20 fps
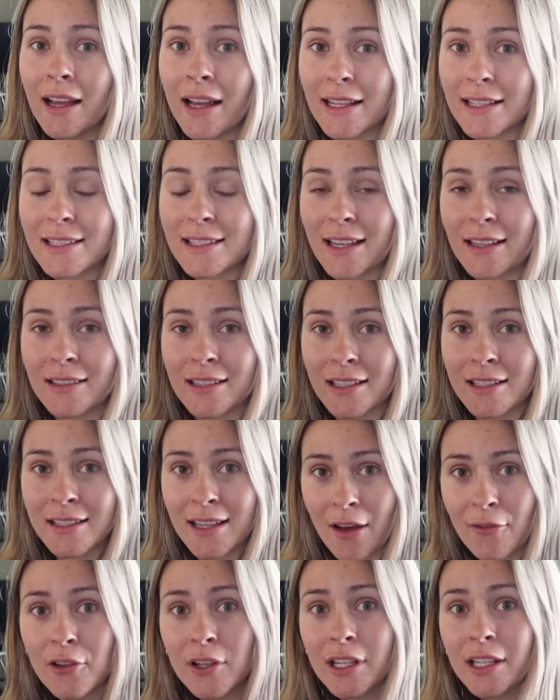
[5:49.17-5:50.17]
It's set to
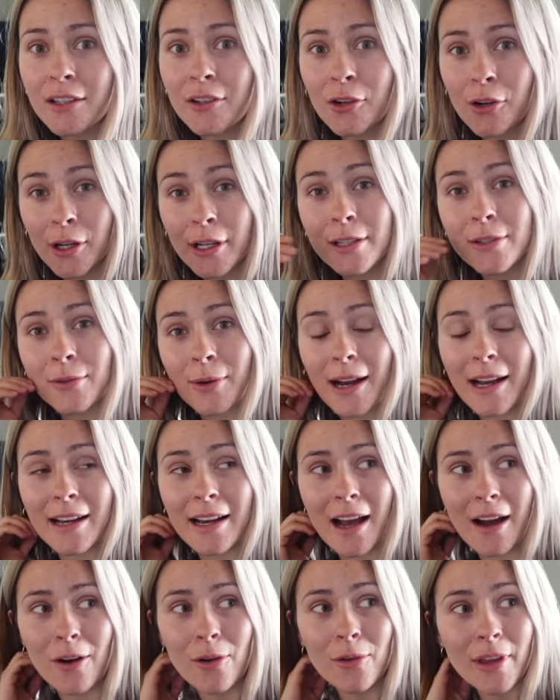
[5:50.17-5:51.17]
70 degrees right
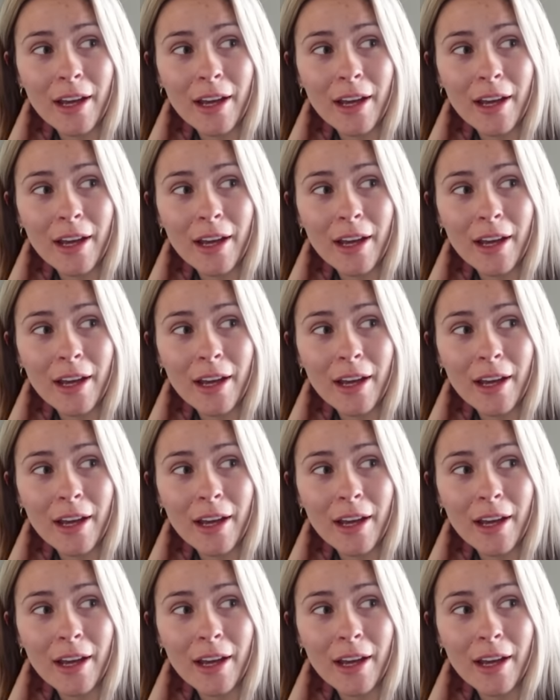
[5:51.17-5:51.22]
now.